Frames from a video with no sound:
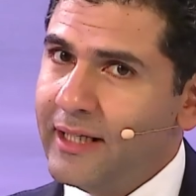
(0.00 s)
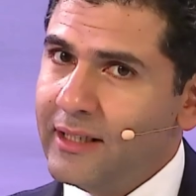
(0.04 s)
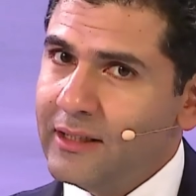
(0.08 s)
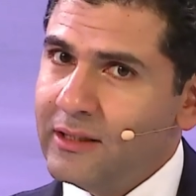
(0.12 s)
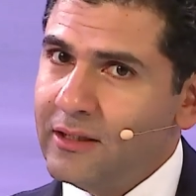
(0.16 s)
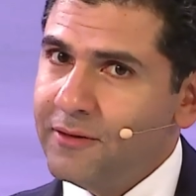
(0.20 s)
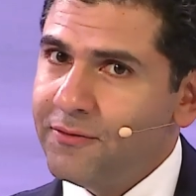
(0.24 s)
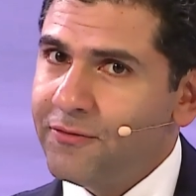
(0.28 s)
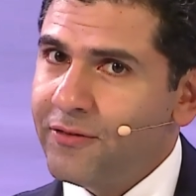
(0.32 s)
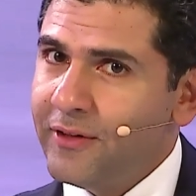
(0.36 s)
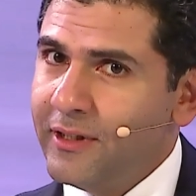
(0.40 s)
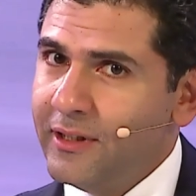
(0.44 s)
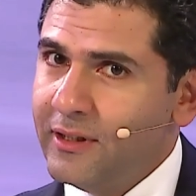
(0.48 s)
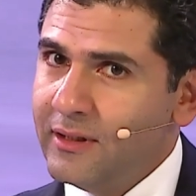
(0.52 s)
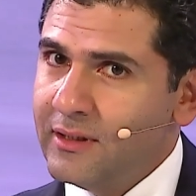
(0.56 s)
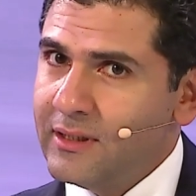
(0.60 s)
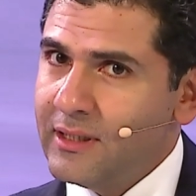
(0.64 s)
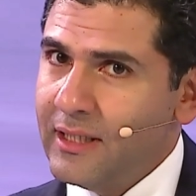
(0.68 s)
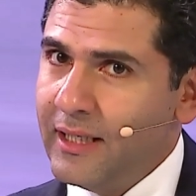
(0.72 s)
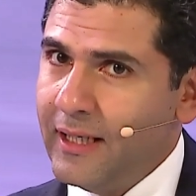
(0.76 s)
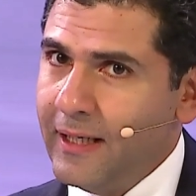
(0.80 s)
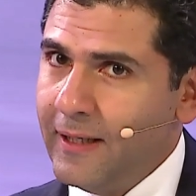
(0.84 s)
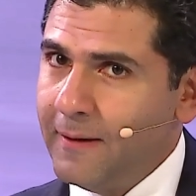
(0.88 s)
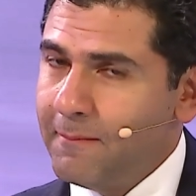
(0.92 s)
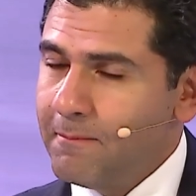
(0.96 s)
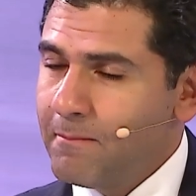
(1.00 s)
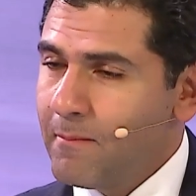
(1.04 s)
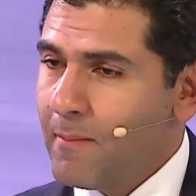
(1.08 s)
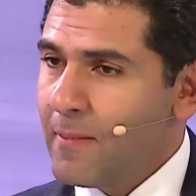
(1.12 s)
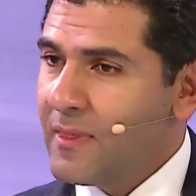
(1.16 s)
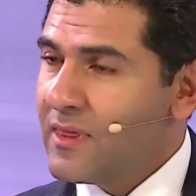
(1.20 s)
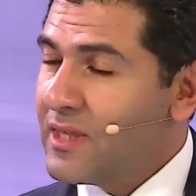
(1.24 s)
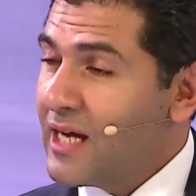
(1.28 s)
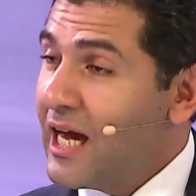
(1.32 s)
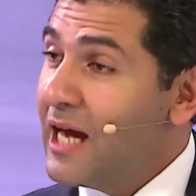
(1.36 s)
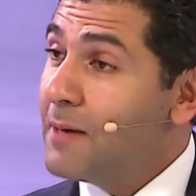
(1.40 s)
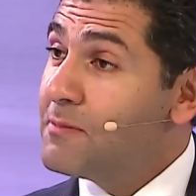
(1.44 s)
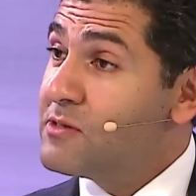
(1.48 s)
different
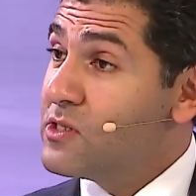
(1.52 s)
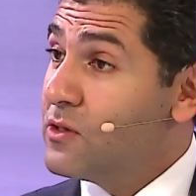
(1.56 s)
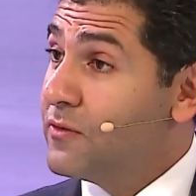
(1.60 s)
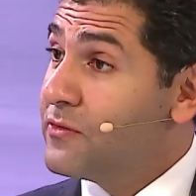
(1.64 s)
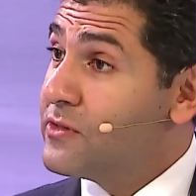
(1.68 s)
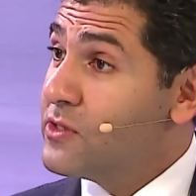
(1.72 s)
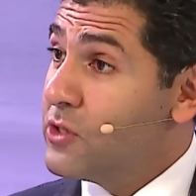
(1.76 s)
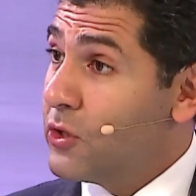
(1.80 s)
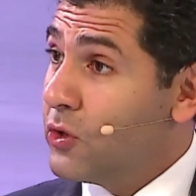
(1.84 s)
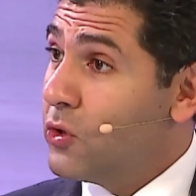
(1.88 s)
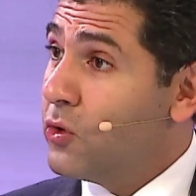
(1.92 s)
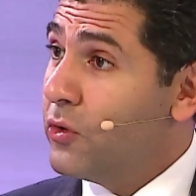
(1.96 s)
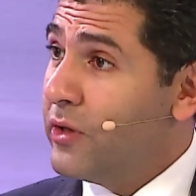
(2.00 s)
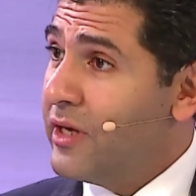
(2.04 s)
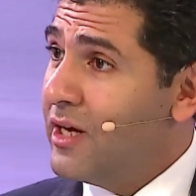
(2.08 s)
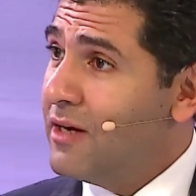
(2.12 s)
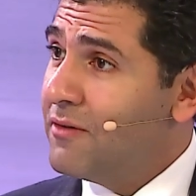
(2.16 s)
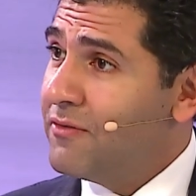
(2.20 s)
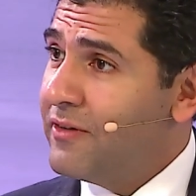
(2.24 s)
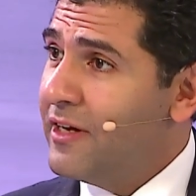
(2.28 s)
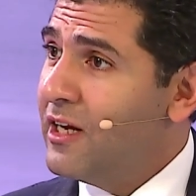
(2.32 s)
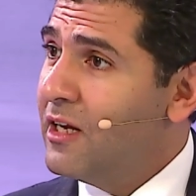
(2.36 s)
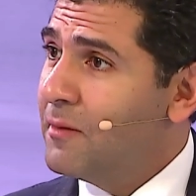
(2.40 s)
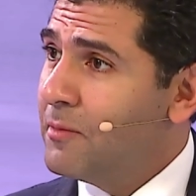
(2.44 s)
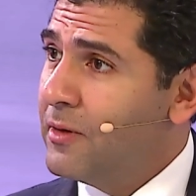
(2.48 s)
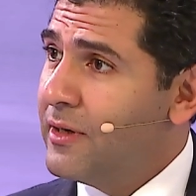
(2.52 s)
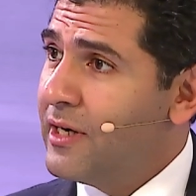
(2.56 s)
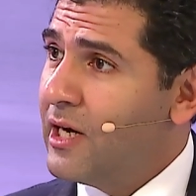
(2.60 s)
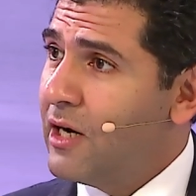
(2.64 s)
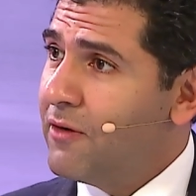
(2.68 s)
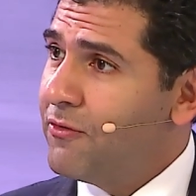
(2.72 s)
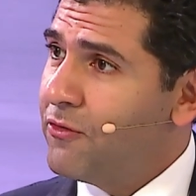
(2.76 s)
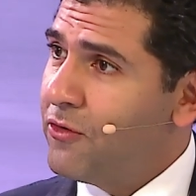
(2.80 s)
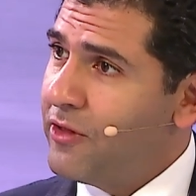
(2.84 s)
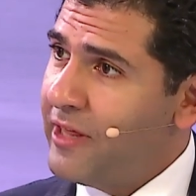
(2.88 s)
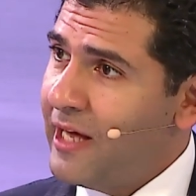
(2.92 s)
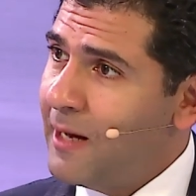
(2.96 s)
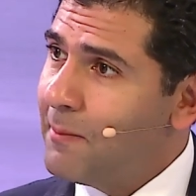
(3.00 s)
types of zirconia available now
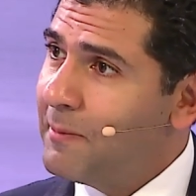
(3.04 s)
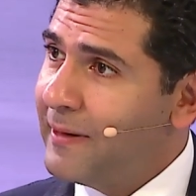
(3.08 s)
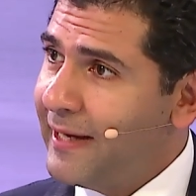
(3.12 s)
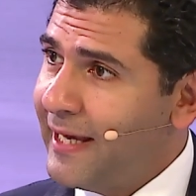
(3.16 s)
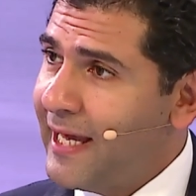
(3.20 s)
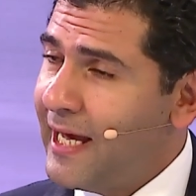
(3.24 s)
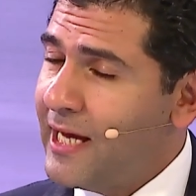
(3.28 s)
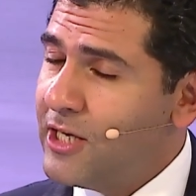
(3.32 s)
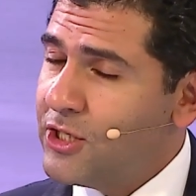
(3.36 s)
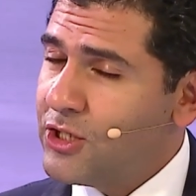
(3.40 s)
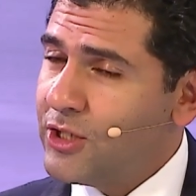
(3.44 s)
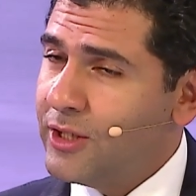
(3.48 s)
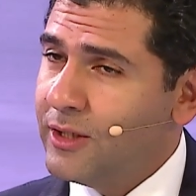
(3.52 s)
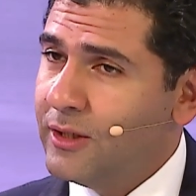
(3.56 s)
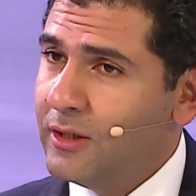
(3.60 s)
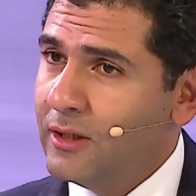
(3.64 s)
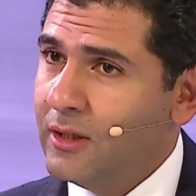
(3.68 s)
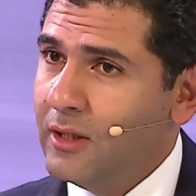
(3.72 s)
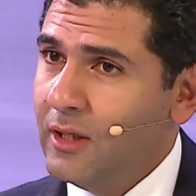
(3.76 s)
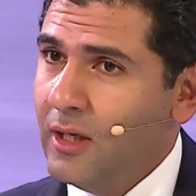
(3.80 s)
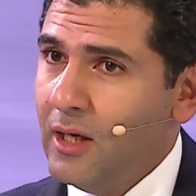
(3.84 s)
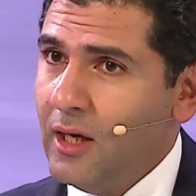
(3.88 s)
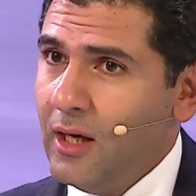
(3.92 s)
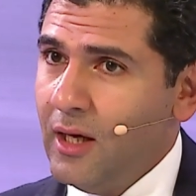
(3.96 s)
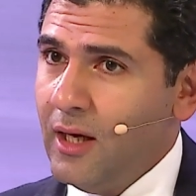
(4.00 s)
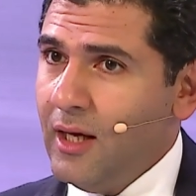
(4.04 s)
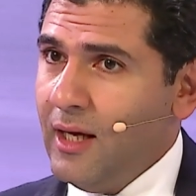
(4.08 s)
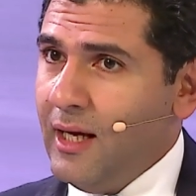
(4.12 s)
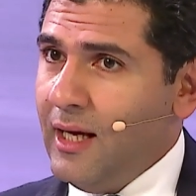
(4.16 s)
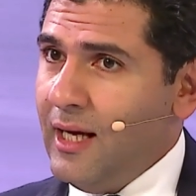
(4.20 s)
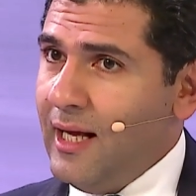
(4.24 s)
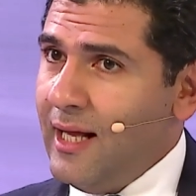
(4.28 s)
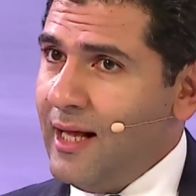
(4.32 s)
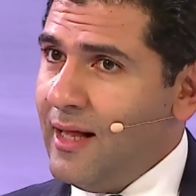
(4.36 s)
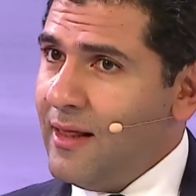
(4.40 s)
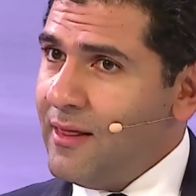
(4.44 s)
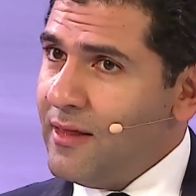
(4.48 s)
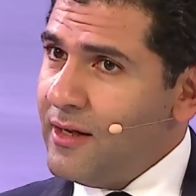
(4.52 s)
for the application.
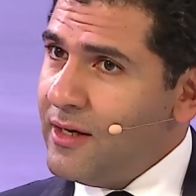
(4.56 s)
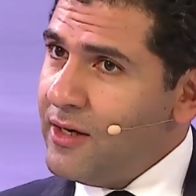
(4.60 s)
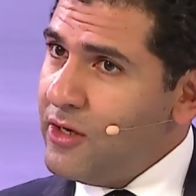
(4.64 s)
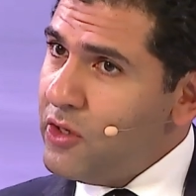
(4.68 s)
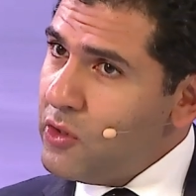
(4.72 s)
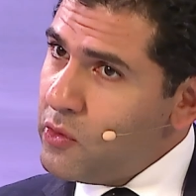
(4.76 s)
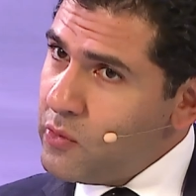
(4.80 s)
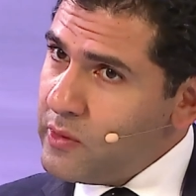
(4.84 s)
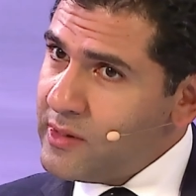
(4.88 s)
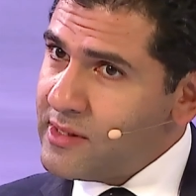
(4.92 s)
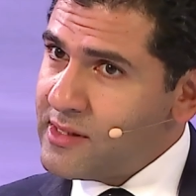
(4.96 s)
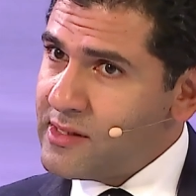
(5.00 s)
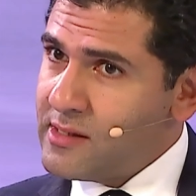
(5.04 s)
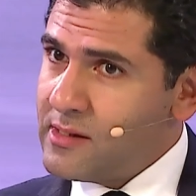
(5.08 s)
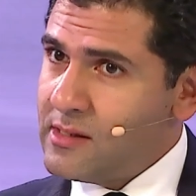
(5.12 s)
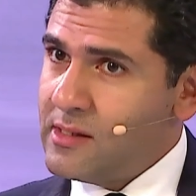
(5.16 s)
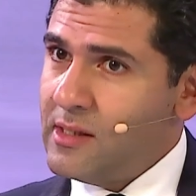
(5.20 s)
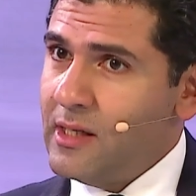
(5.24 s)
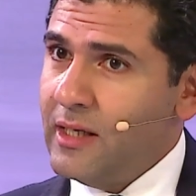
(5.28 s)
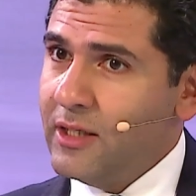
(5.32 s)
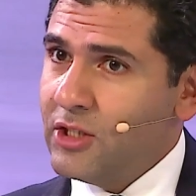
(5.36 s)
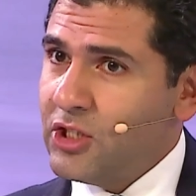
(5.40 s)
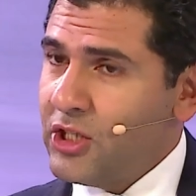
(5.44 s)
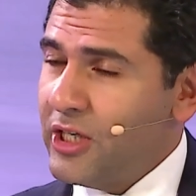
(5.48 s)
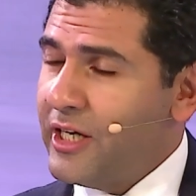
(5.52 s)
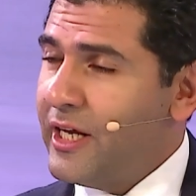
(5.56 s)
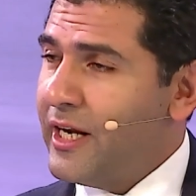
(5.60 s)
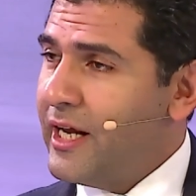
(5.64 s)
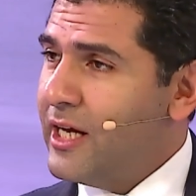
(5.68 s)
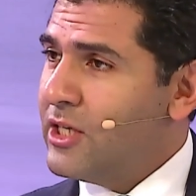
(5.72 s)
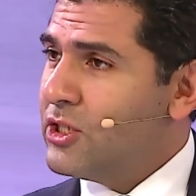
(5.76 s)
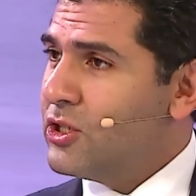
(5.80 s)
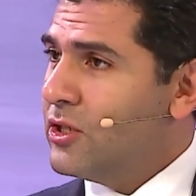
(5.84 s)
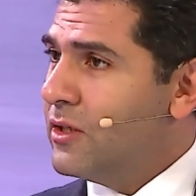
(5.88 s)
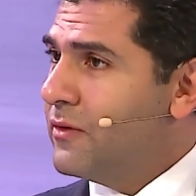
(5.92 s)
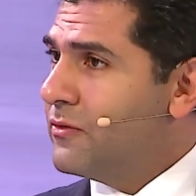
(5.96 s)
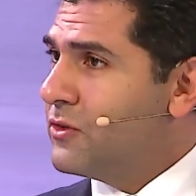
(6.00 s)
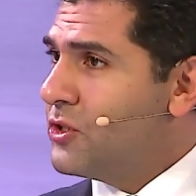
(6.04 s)
And the newest
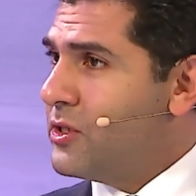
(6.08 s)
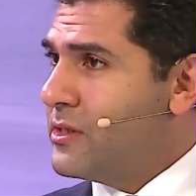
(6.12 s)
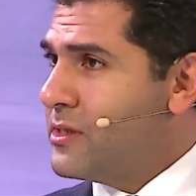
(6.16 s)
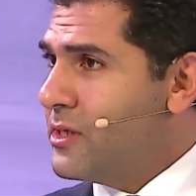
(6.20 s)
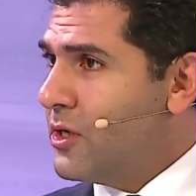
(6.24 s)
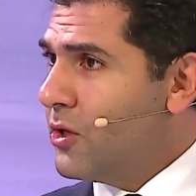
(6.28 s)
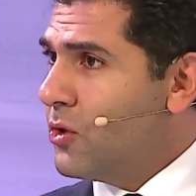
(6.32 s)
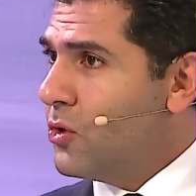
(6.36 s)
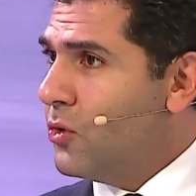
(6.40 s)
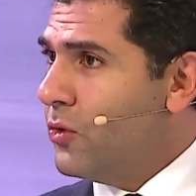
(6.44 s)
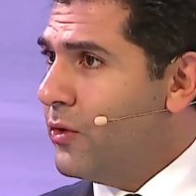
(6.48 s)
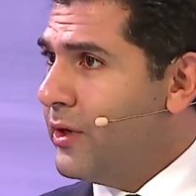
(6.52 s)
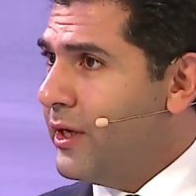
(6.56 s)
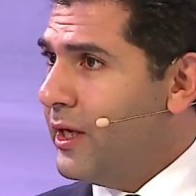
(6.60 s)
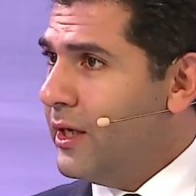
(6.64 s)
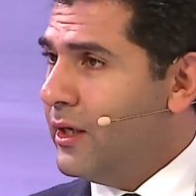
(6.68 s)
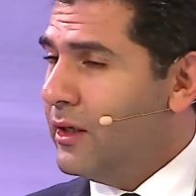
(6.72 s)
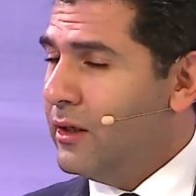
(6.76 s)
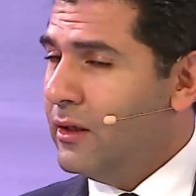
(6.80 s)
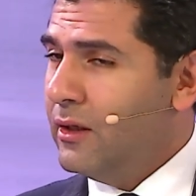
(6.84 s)
generation of zirconia,